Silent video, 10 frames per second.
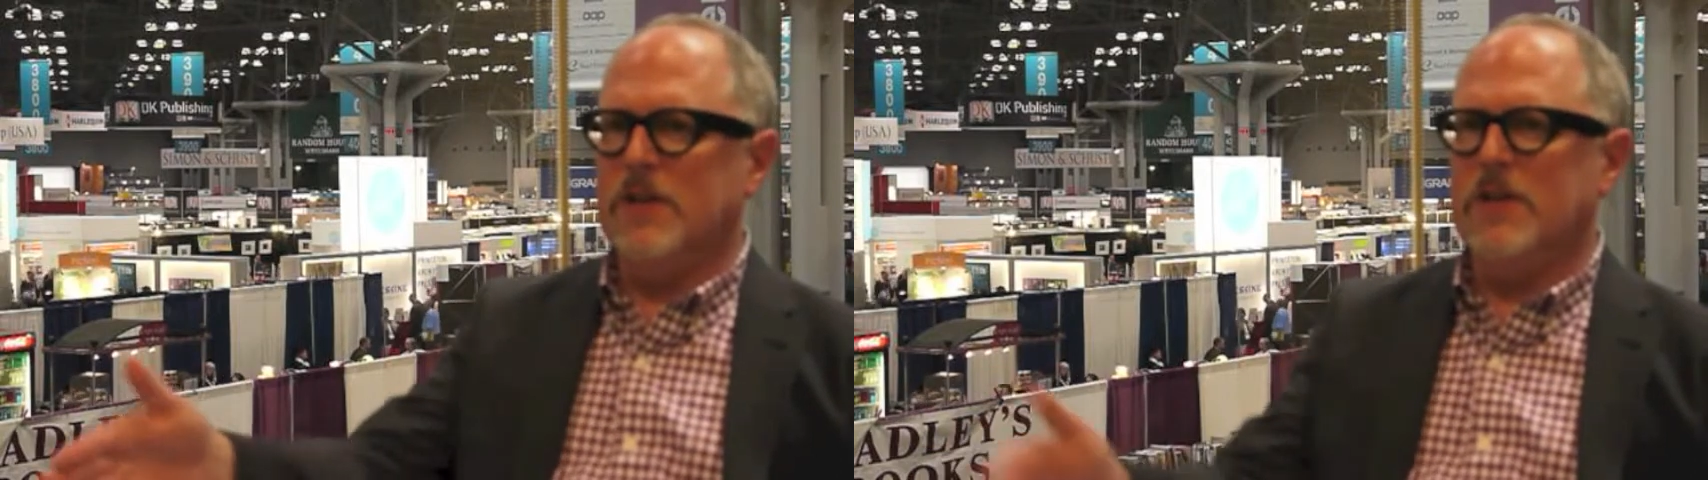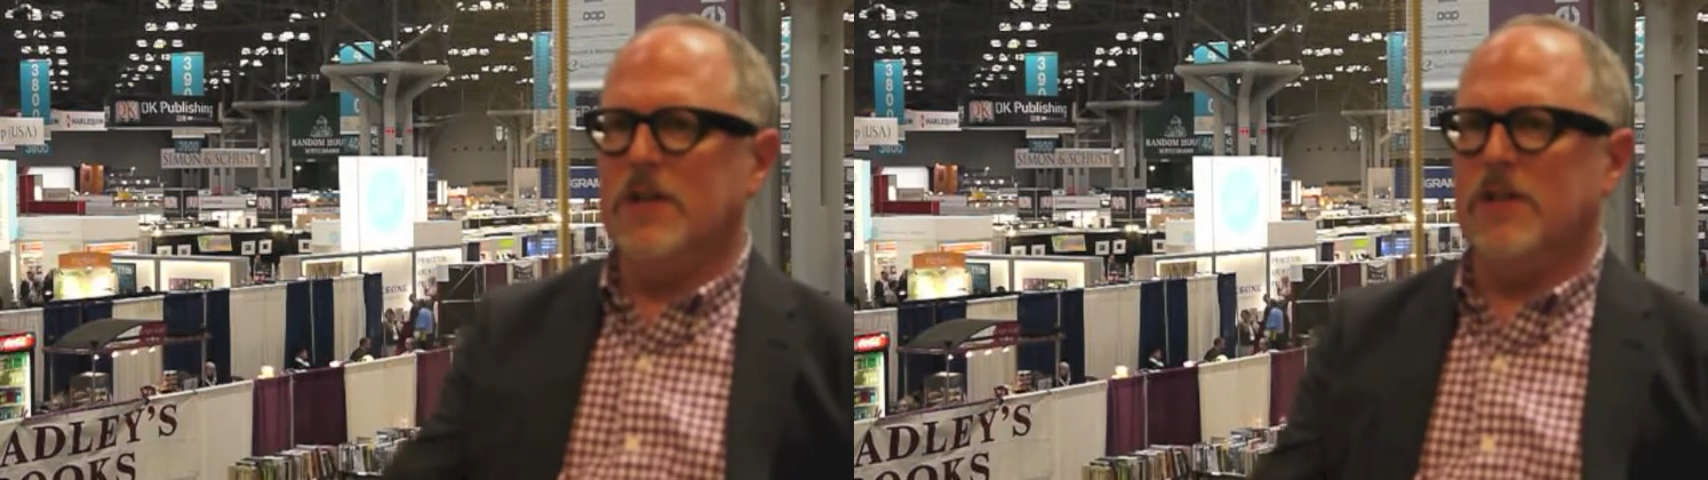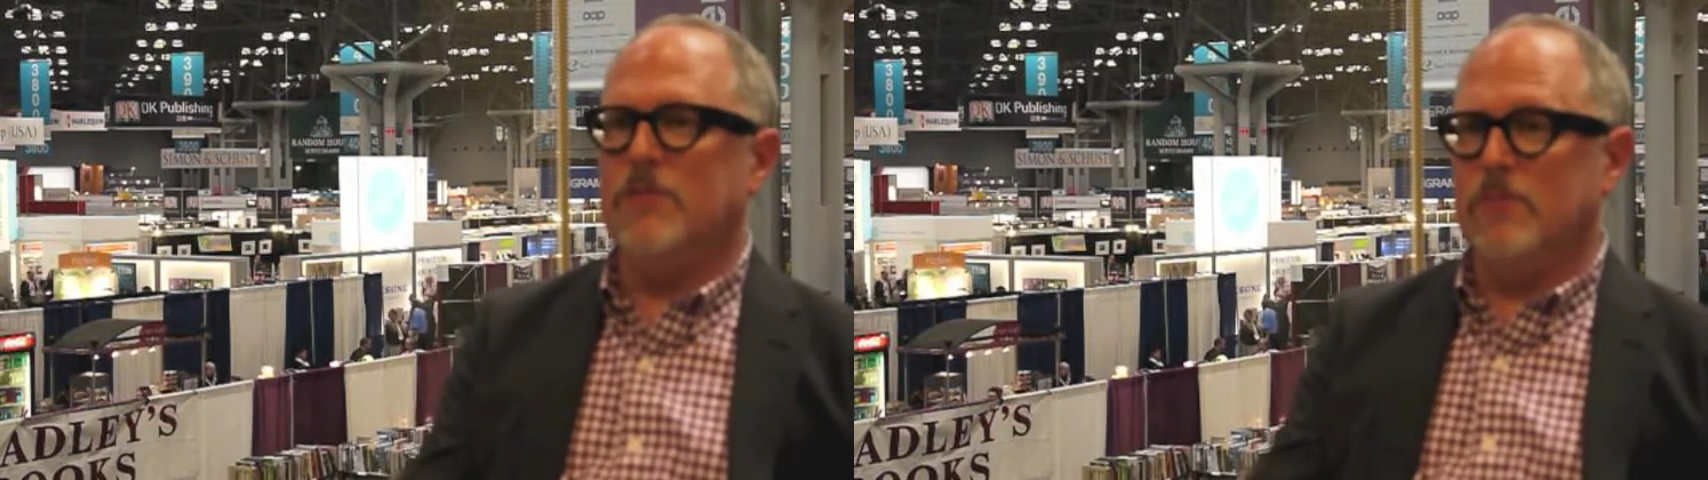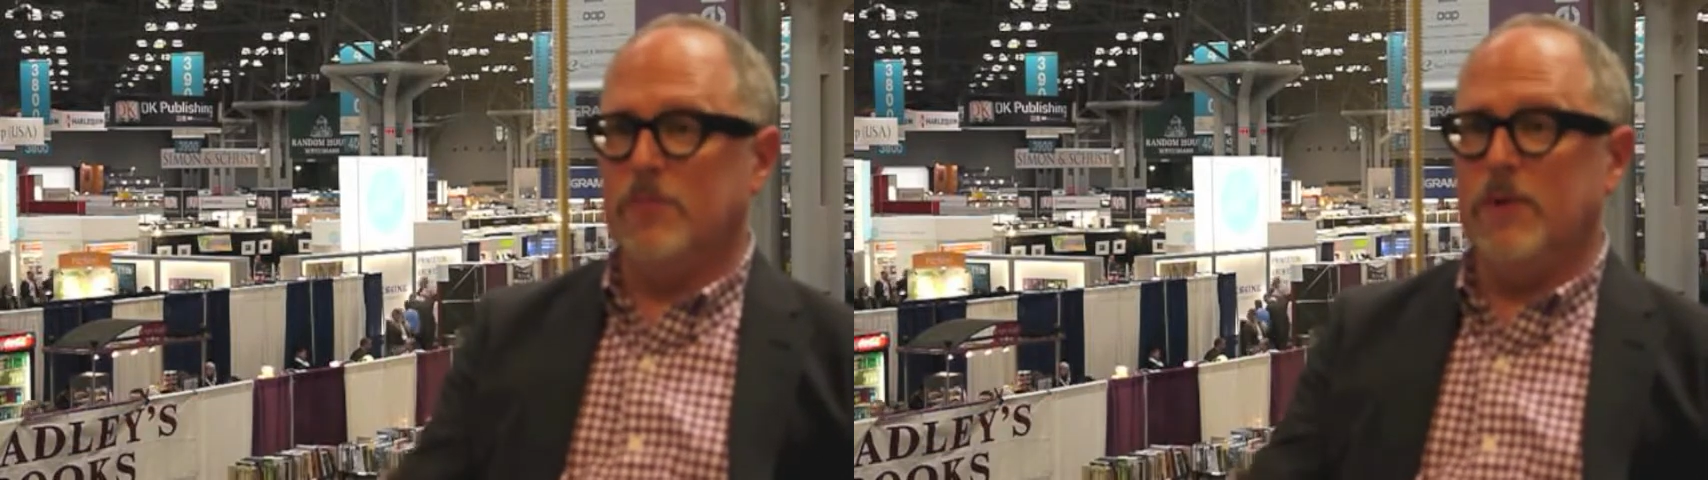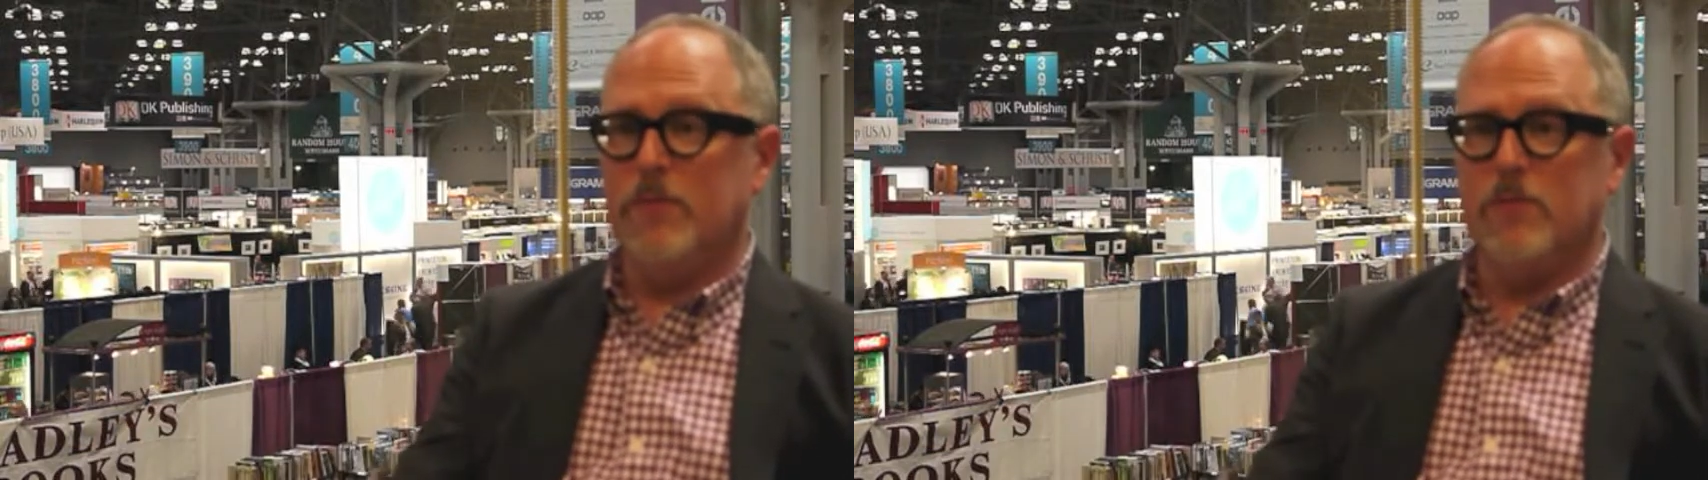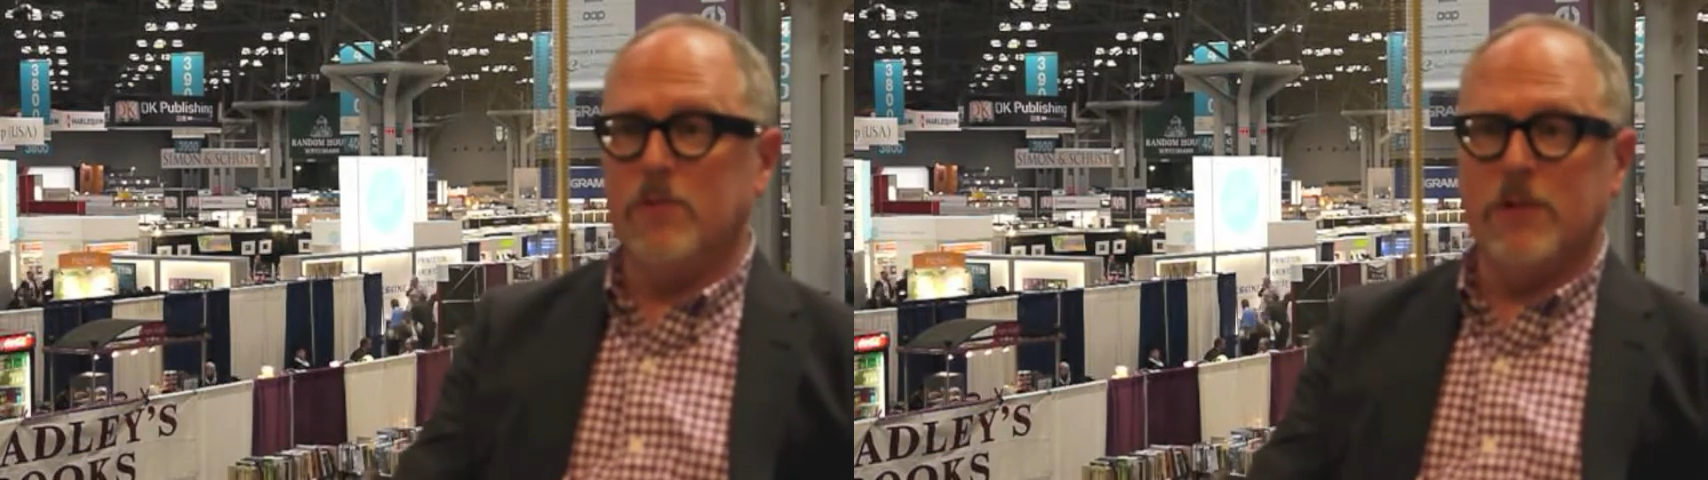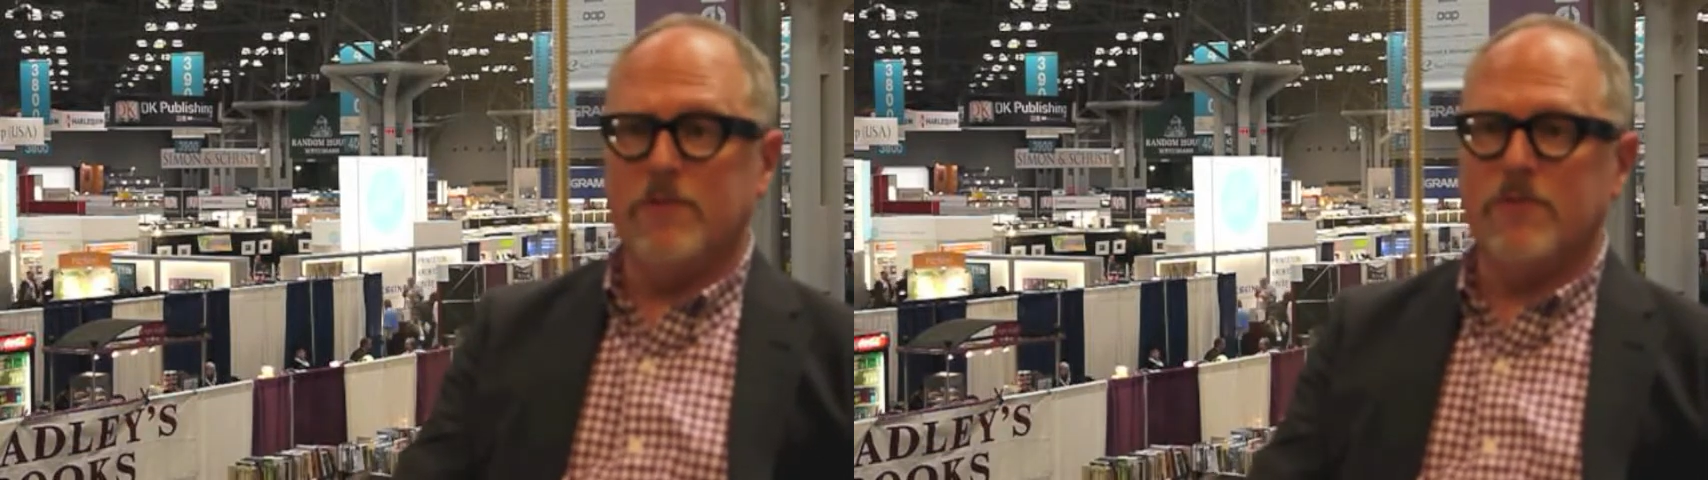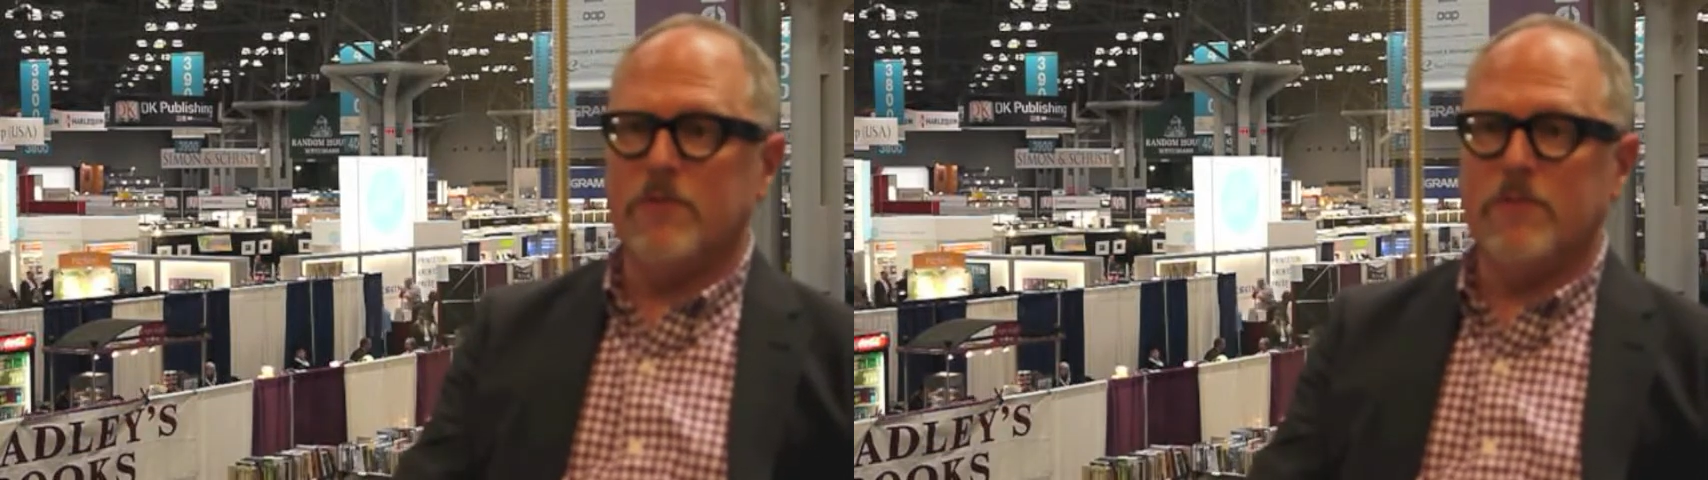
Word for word: and that's where people were living for,